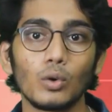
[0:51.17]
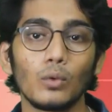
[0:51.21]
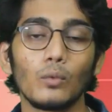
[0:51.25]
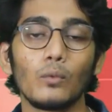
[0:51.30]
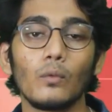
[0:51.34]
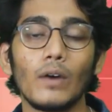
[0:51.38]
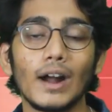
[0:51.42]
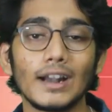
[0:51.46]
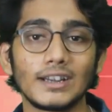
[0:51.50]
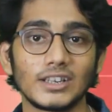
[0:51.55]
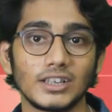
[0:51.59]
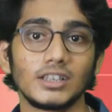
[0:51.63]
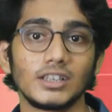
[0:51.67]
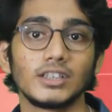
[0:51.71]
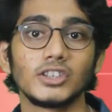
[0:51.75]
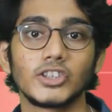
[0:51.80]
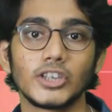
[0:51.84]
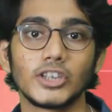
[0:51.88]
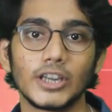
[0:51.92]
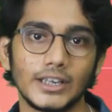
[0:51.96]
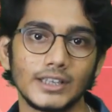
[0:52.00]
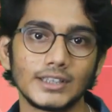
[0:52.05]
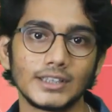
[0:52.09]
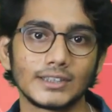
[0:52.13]
So what
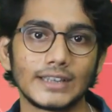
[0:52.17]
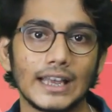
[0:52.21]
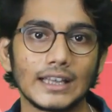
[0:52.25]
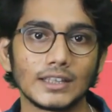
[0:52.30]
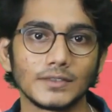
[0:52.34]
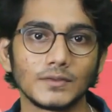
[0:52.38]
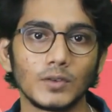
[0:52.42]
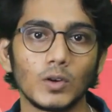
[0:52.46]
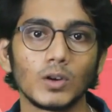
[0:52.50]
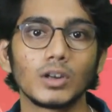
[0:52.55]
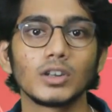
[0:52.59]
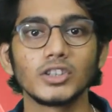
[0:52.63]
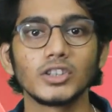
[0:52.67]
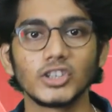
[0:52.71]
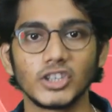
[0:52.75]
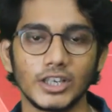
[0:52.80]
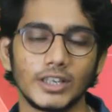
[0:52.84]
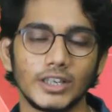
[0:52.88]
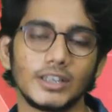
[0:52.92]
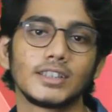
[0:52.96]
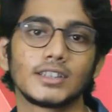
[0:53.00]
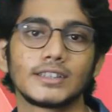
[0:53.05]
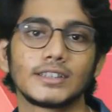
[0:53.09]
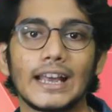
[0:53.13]
JRE stands for?
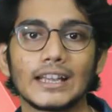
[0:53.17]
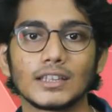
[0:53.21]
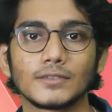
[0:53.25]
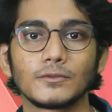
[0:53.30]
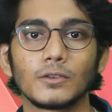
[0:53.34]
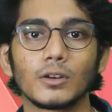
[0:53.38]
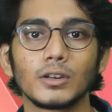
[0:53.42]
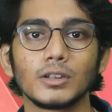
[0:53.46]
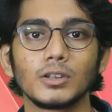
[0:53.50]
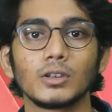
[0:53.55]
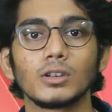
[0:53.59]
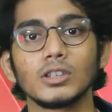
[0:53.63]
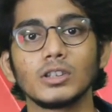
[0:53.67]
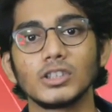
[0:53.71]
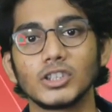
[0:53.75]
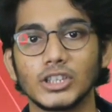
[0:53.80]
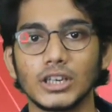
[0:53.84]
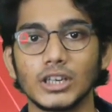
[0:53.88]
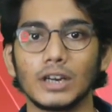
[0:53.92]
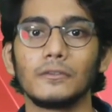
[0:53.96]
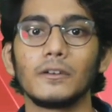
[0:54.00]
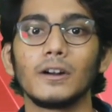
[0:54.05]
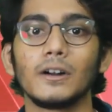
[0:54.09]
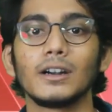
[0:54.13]
JRE stands for your
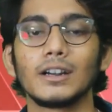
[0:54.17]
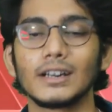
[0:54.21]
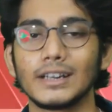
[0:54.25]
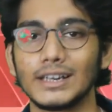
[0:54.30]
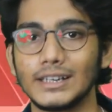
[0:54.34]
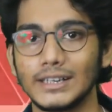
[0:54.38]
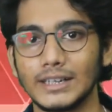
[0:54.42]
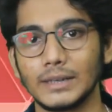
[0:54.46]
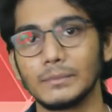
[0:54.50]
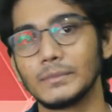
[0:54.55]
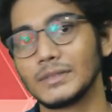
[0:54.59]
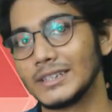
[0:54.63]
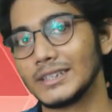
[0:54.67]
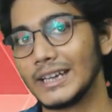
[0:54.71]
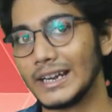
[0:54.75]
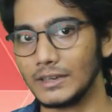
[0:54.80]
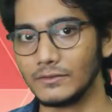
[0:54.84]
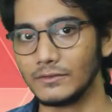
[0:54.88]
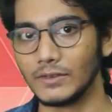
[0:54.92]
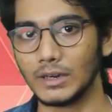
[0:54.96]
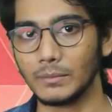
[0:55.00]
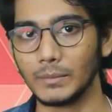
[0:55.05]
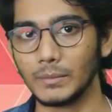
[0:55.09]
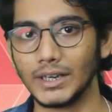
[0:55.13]
Java runtime
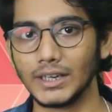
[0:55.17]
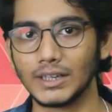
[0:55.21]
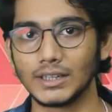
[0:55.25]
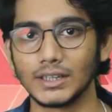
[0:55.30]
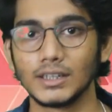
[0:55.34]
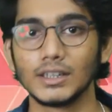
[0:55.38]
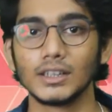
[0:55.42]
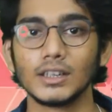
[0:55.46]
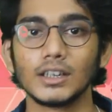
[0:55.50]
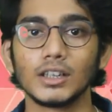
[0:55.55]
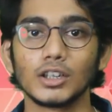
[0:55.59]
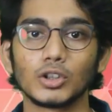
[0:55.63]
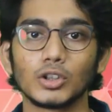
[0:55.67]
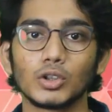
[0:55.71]
environment.